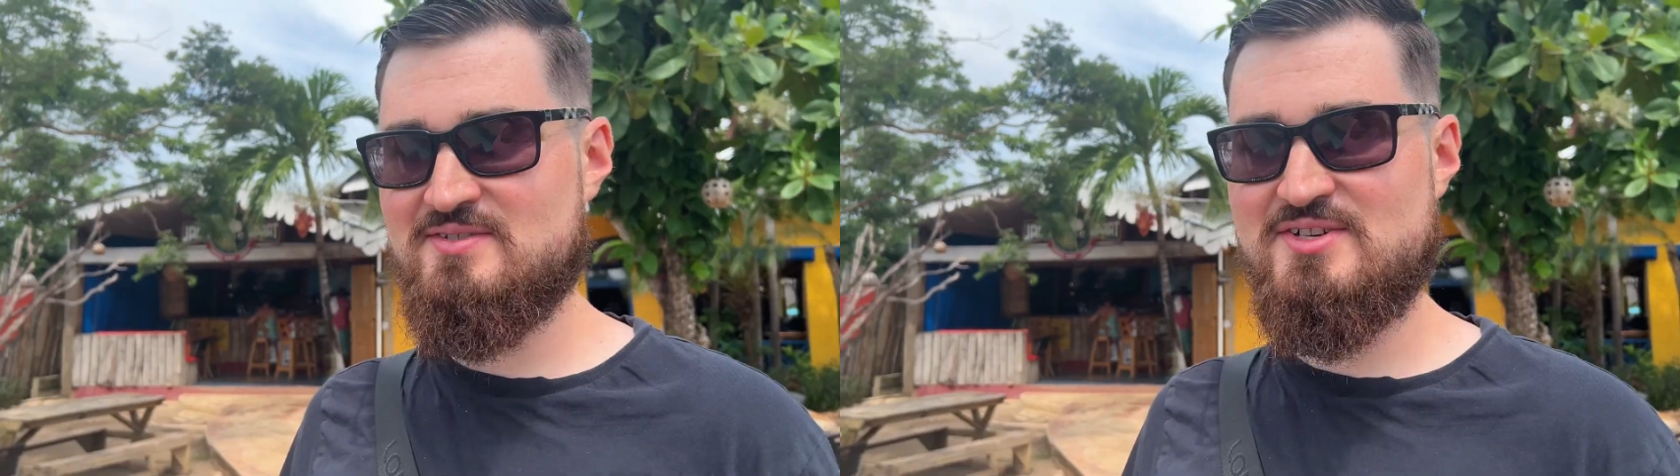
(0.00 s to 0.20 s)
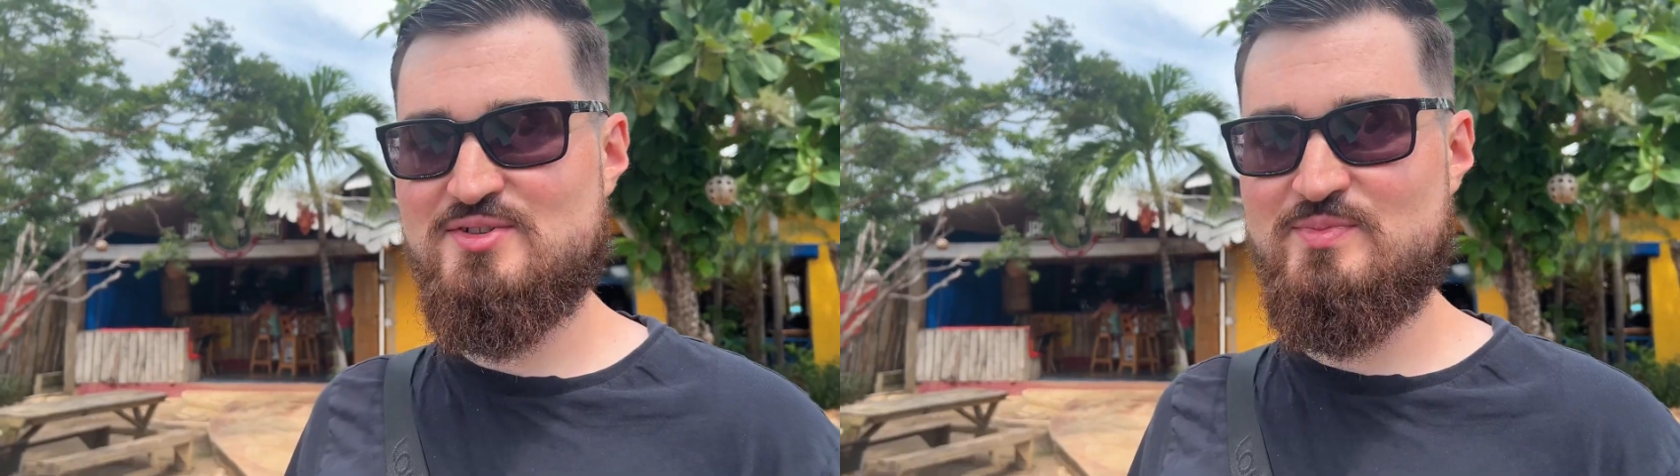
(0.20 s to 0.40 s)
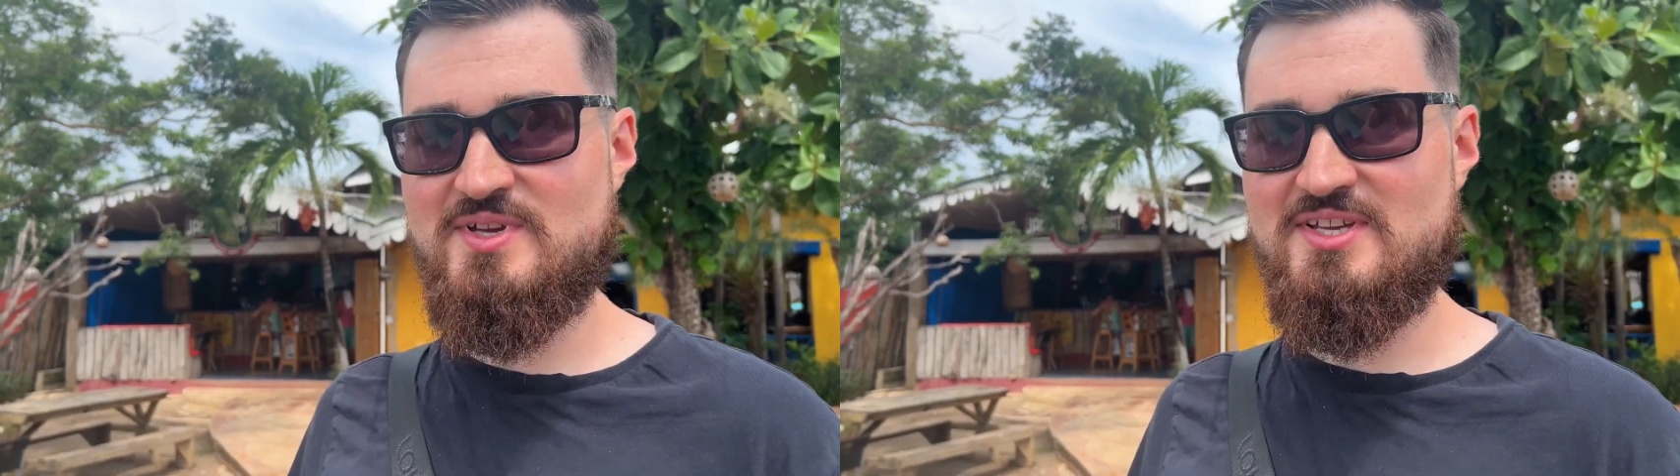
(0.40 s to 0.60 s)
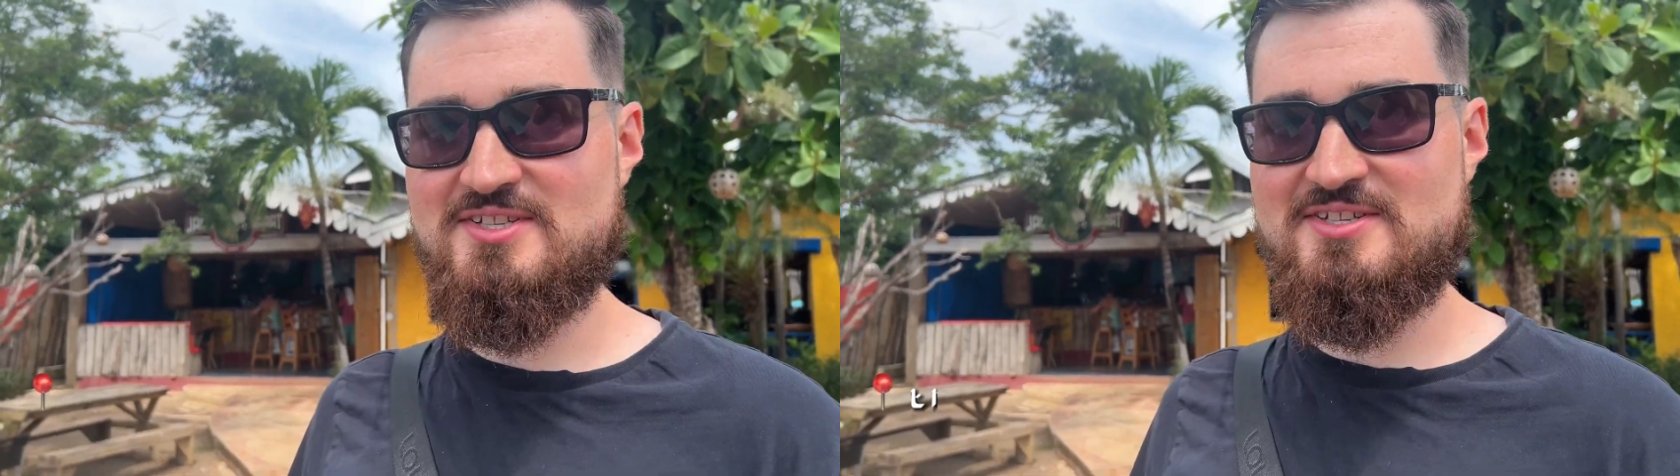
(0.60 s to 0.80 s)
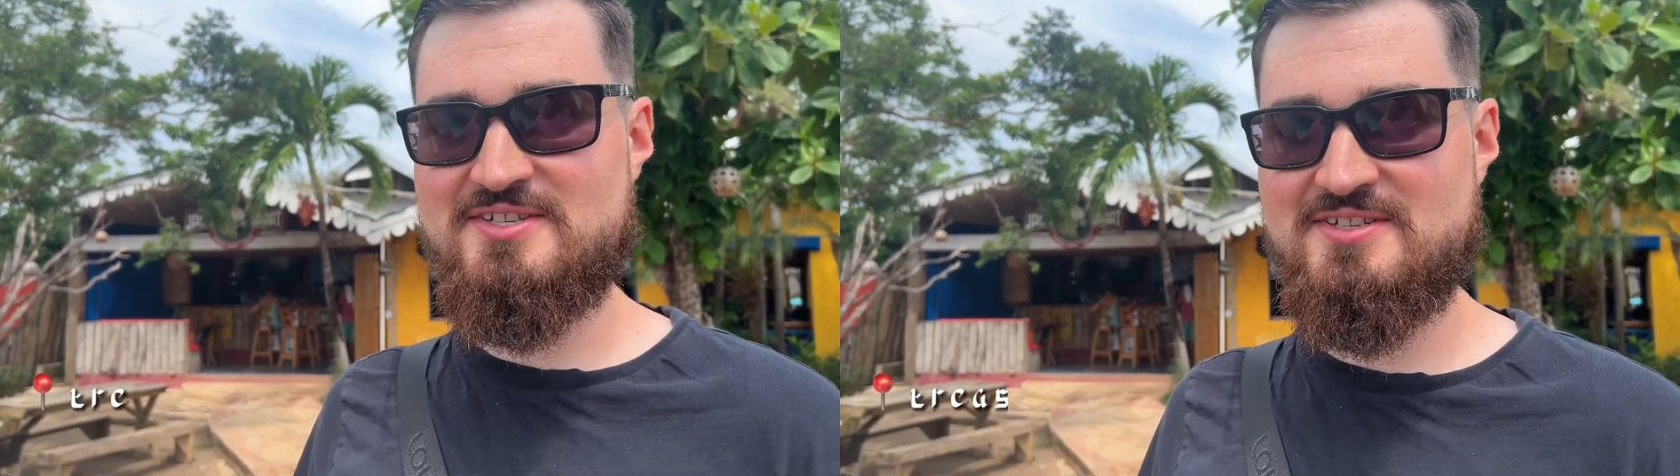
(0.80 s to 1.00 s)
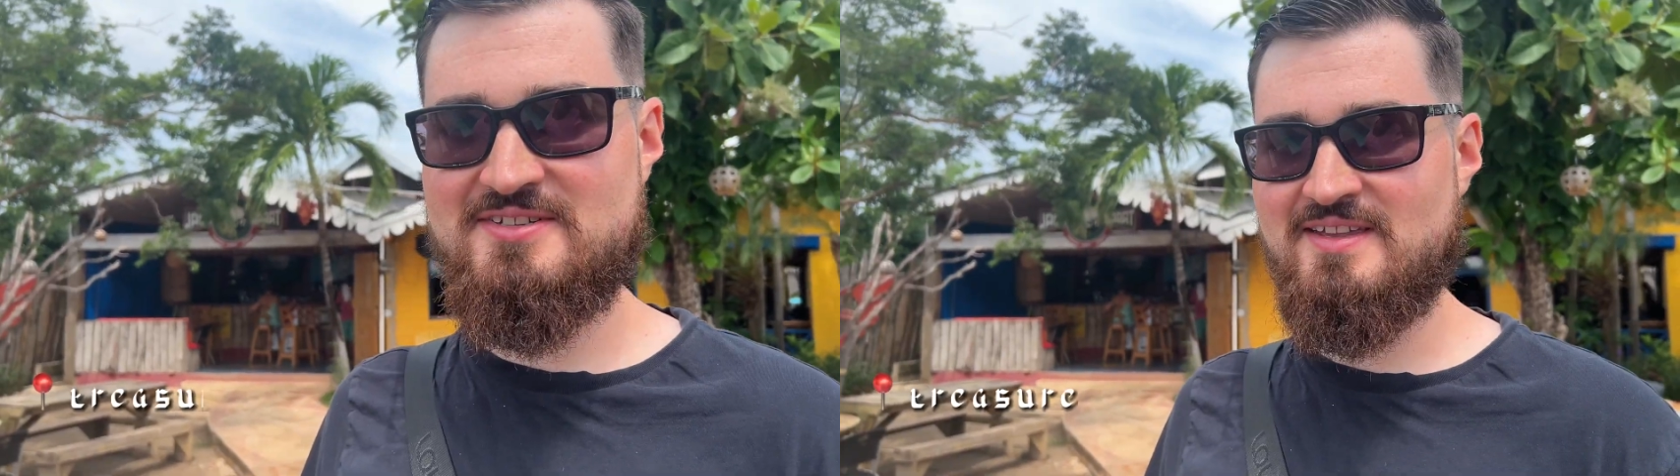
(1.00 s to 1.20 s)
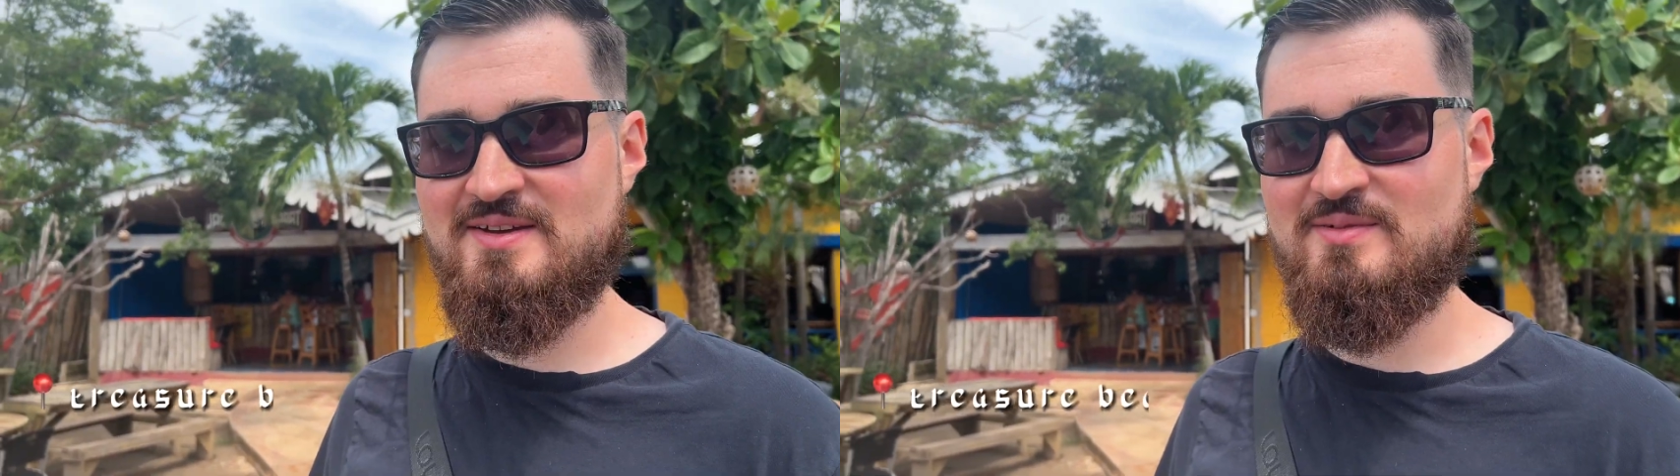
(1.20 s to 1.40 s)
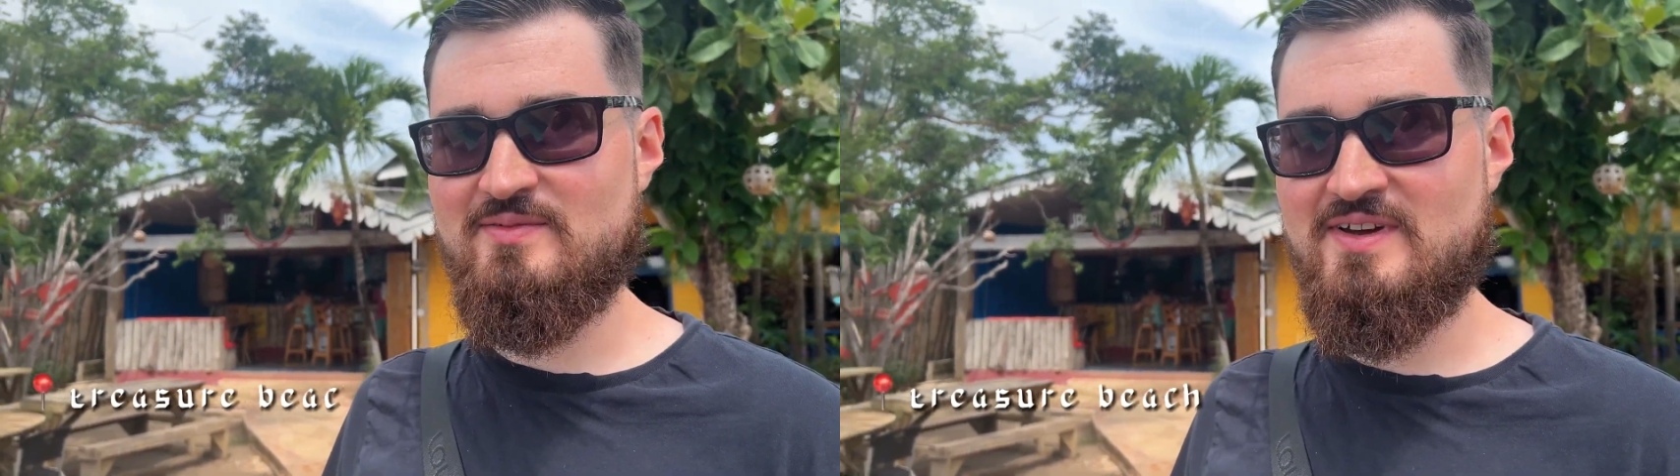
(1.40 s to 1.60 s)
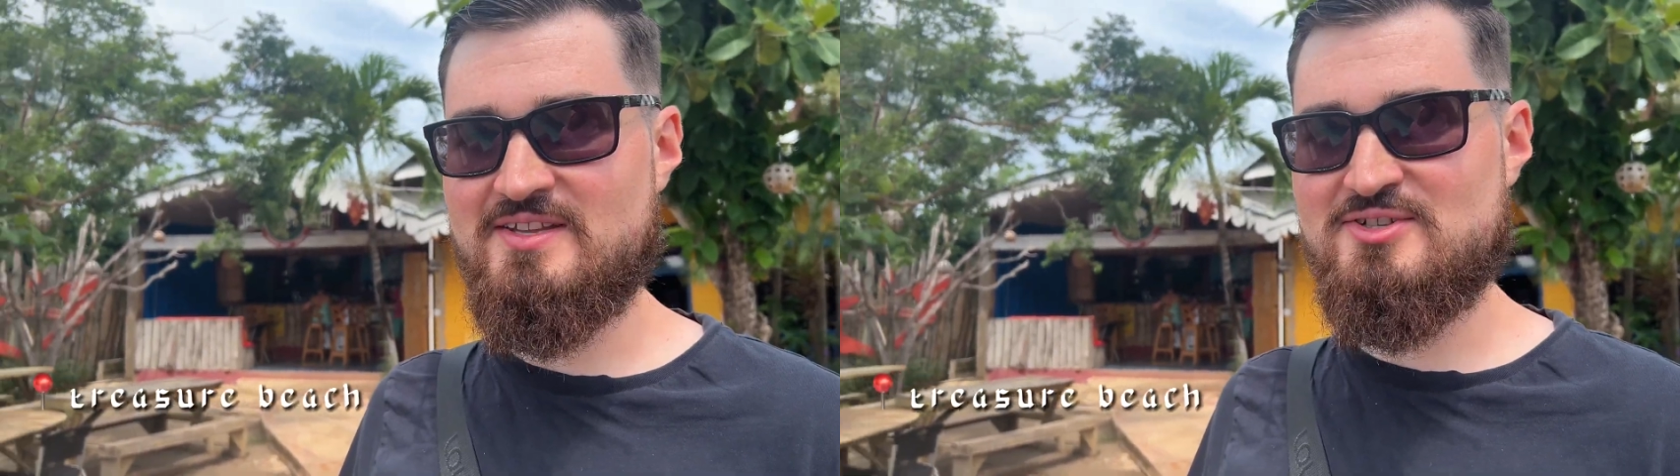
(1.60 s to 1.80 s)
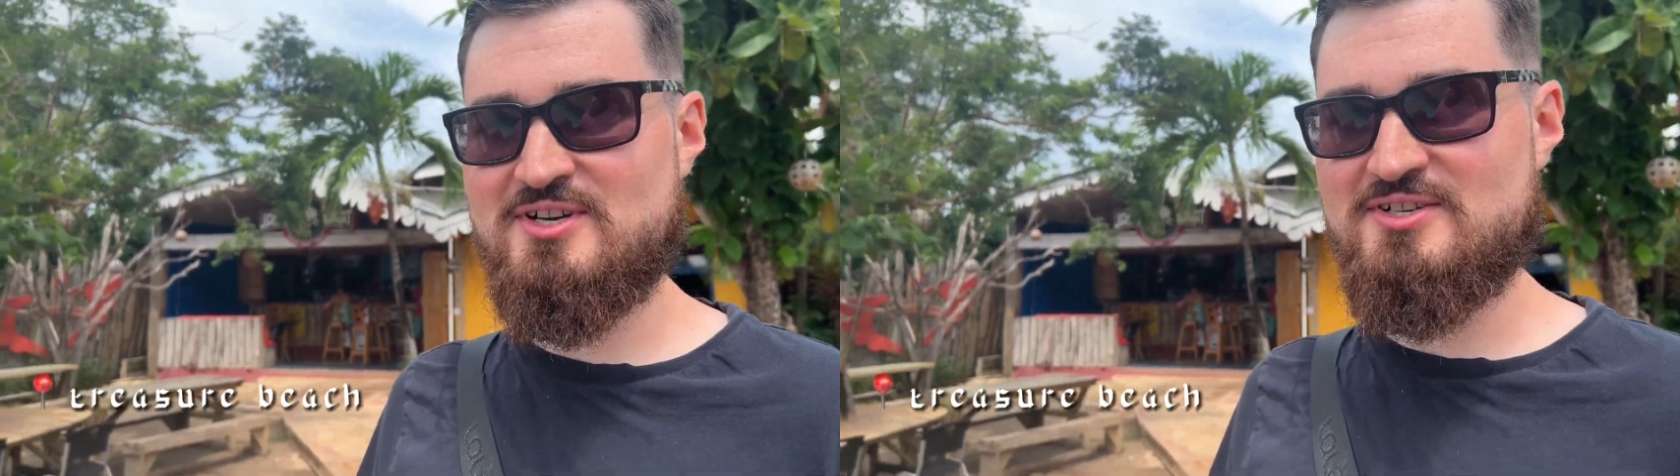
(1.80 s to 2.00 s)
Treasure Beach. Think we'll
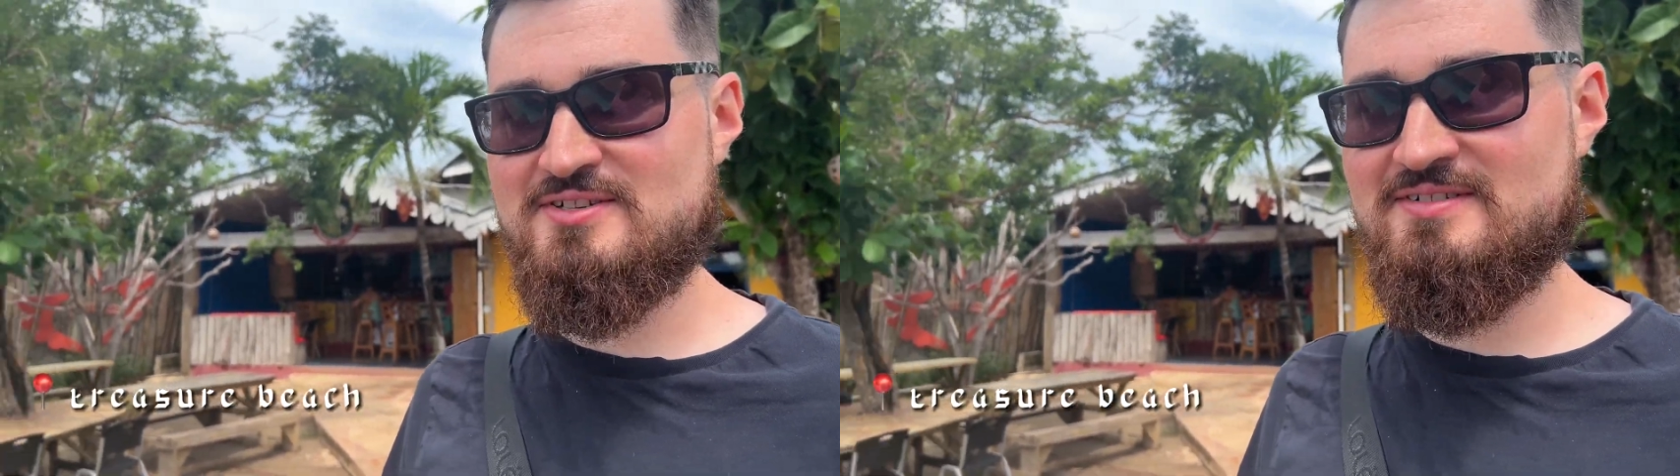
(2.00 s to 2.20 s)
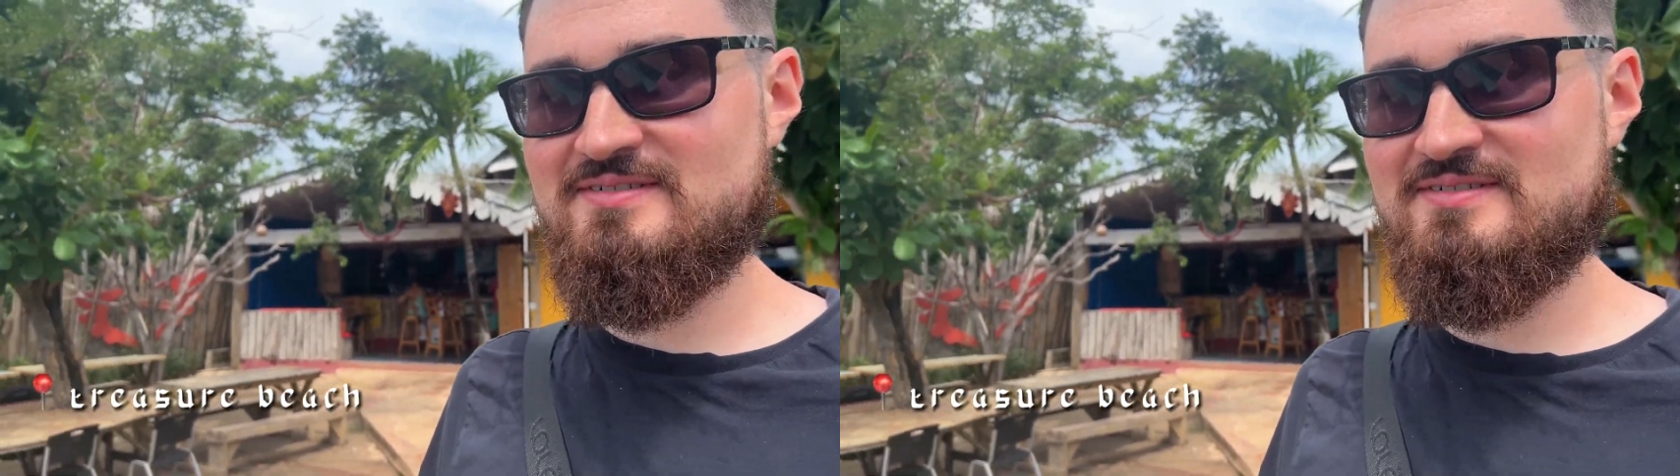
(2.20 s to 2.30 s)
find the treasure?